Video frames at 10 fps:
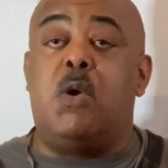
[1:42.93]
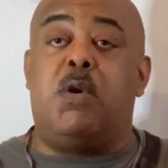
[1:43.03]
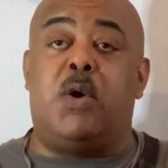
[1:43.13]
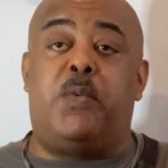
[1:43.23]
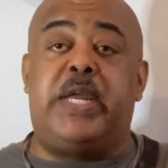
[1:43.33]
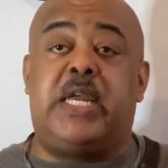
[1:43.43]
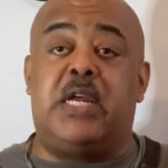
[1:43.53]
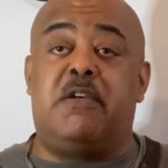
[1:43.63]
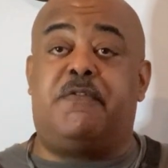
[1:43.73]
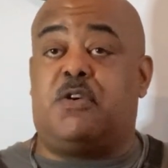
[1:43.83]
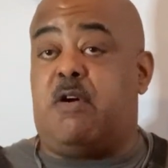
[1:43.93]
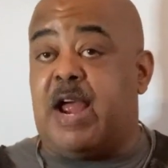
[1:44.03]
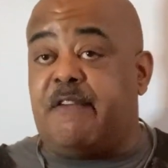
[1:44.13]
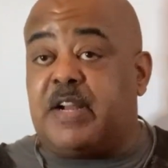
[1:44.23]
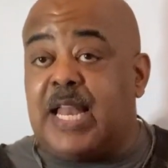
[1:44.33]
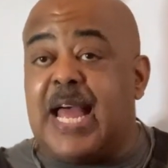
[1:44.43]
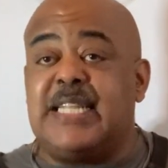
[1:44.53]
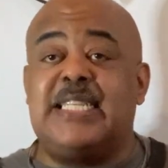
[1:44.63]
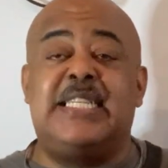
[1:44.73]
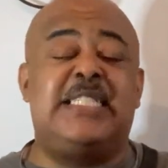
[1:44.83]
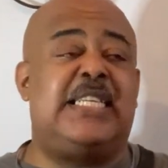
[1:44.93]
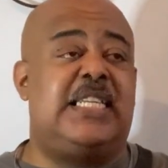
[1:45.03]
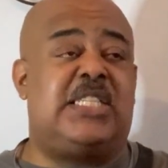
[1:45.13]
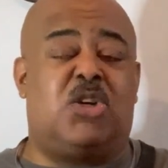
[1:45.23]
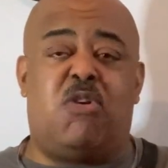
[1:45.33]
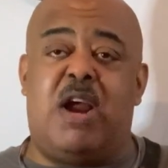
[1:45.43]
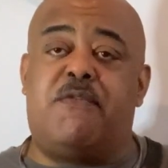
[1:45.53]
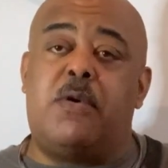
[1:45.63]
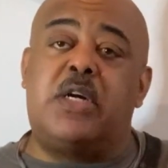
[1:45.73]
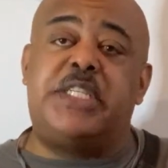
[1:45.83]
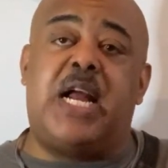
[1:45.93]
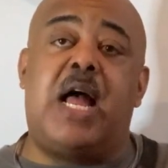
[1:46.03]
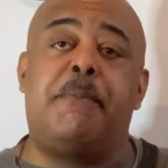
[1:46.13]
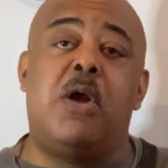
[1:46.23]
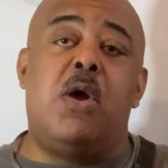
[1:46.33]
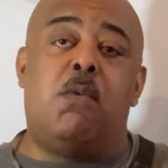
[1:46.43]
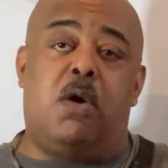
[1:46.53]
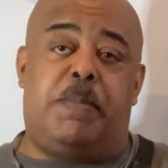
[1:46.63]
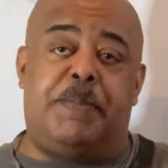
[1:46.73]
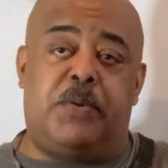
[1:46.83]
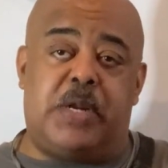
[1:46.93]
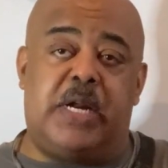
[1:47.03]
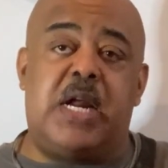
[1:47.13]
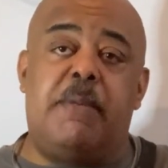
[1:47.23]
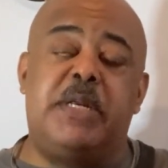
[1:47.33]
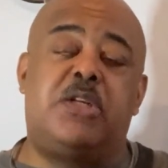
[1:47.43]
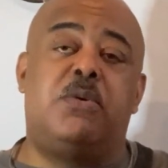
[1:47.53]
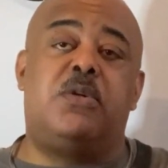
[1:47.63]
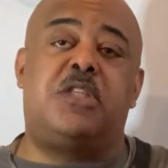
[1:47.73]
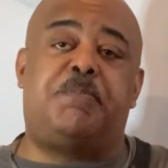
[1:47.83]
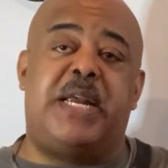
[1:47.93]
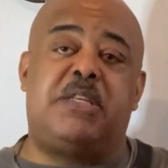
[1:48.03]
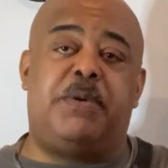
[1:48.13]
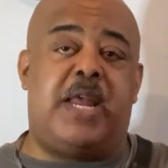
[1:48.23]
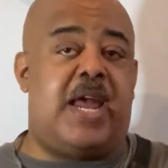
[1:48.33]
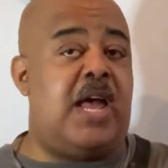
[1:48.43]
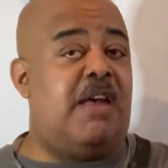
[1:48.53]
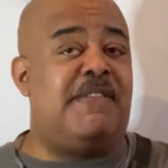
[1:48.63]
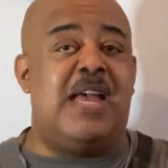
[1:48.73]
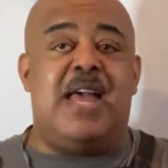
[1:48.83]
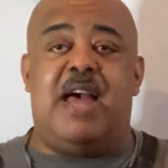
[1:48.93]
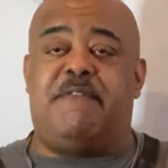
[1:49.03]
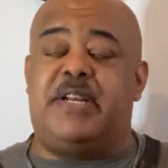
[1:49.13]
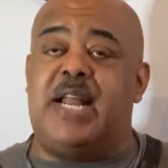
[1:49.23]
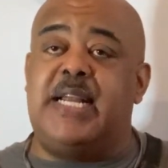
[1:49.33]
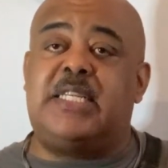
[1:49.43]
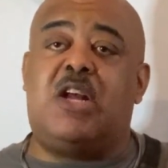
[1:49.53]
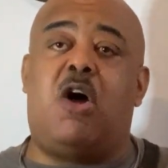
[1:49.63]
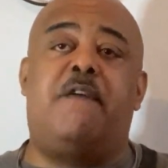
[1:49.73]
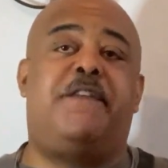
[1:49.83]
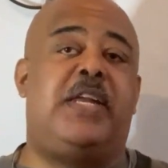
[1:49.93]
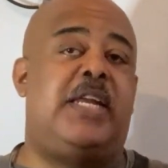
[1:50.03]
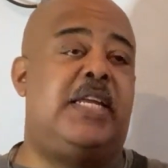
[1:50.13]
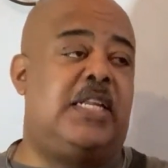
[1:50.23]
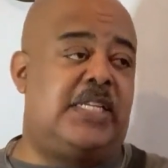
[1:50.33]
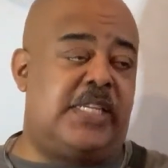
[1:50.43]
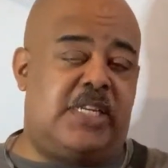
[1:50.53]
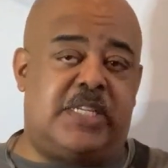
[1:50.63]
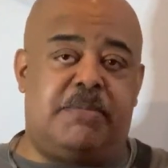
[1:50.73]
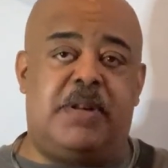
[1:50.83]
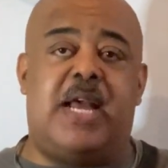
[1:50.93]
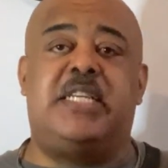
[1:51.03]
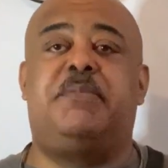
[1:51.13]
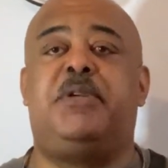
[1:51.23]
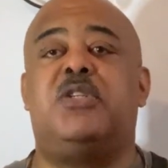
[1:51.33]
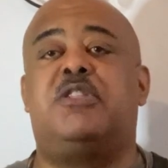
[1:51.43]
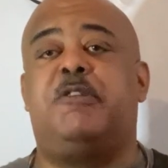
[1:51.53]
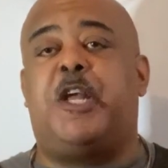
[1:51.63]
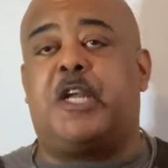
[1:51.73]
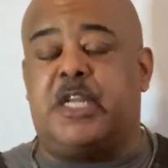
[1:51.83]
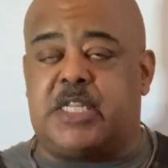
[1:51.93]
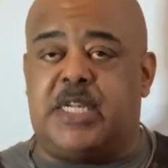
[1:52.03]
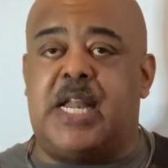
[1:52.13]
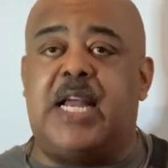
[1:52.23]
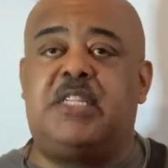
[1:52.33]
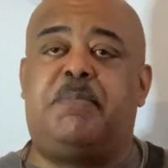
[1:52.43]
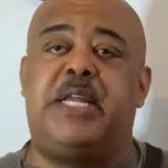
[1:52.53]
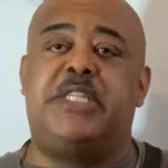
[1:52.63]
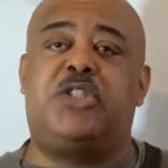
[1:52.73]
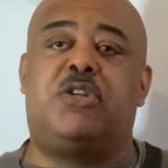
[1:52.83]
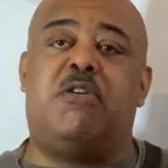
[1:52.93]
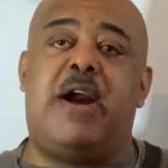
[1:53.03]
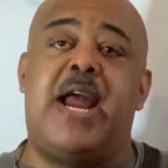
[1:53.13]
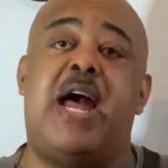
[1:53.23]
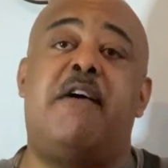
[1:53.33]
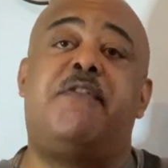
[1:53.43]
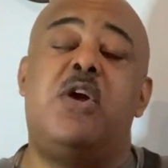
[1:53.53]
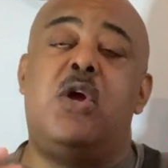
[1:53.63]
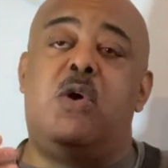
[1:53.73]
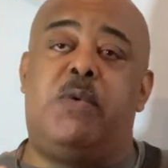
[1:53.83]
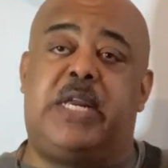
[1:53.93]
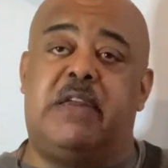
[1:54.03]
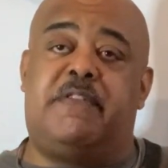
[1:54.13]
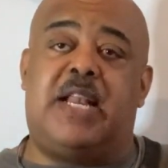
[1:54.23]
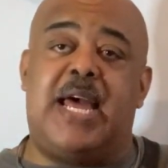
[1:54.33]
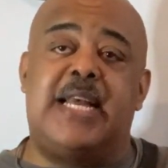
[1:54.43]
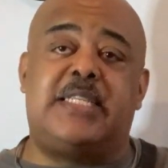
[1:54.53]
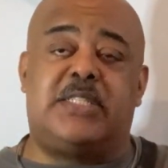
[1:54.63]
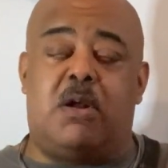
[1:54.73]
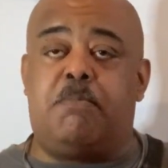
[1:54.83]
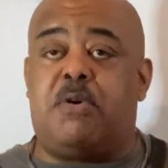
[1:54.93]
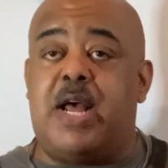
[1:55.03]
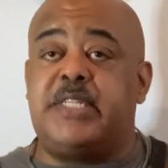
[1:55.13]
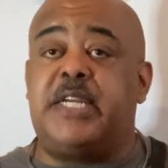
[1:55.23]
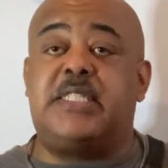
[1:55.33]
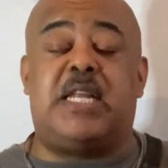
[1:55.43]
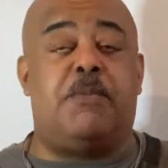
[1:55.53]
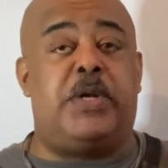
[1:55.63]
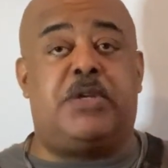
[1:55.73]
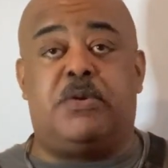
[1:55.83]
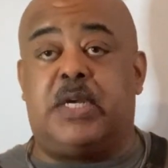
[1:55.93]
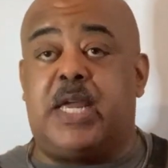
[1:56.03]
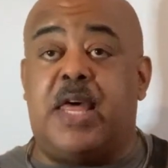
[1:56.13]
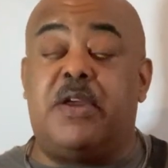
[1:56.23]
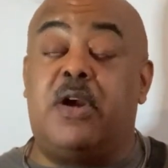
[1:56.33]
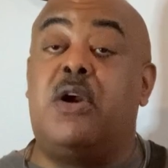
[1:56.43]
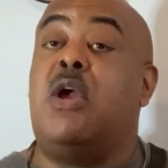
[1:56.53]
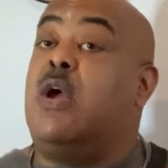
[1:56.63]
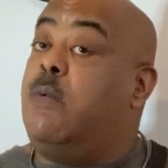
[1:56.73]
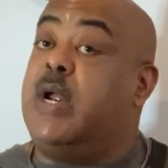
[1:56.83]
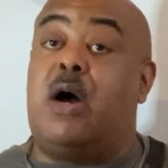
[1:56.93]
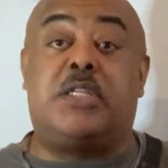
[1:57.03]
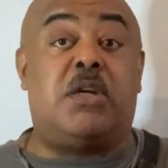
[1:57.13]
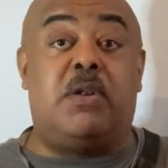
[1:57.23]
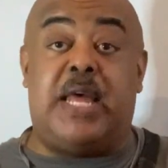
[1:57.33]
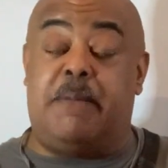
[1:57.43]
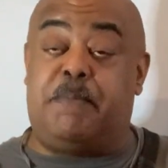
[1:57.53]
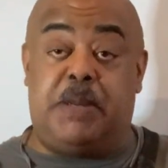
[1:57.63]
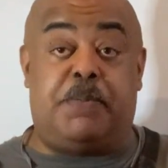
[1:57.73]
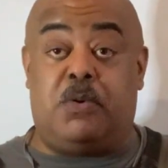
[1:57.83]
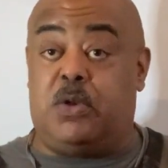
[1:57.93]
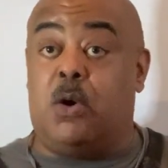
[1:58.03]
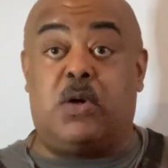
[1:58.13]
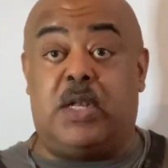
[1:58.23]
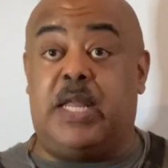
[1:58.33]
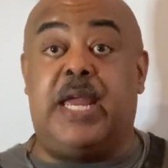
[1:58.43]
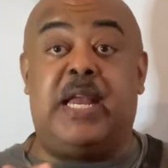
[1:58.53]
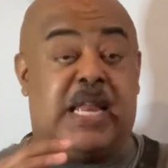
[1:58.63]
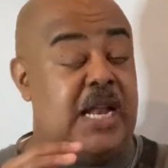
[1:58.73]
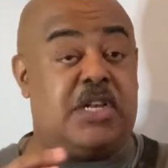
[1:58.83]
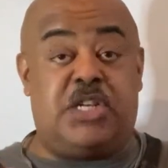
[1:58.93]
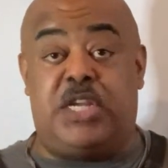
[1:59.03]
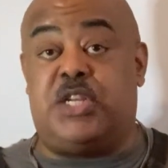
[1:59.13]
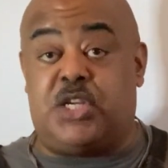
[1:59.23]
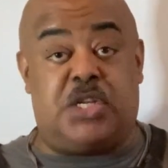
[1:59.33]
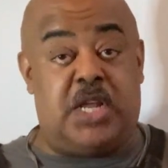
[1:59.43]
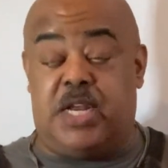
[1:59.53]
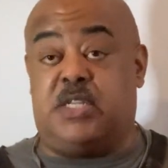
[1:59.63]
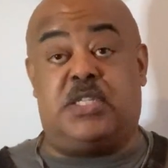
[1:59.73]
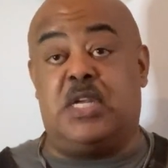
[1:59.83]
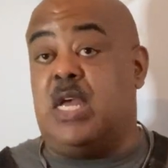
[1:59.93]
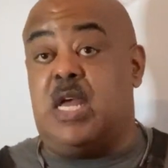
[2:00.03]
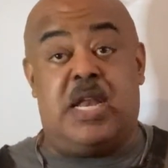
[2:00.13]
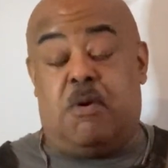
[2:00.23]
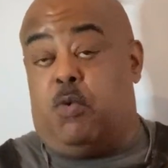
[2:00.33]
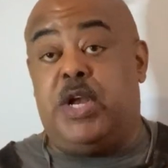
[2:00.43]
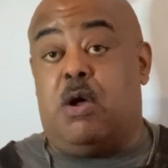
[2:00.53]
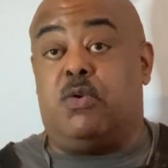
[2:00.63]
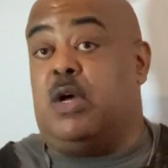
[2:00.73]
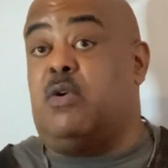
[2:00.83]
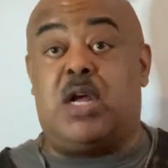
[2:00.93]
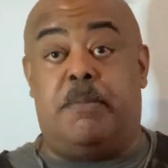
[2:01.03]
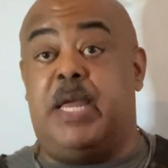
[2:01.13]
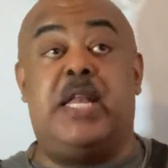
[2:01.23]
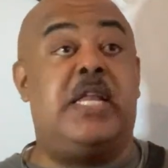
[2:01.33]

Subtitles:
where we give craft classes, and it's a craft workshop where people can come into the space we have a nice coffee, listen to some nice music. It's a nice place to craft. We give classes on projects that we do together. We also let people locally that teach things that we don't know come in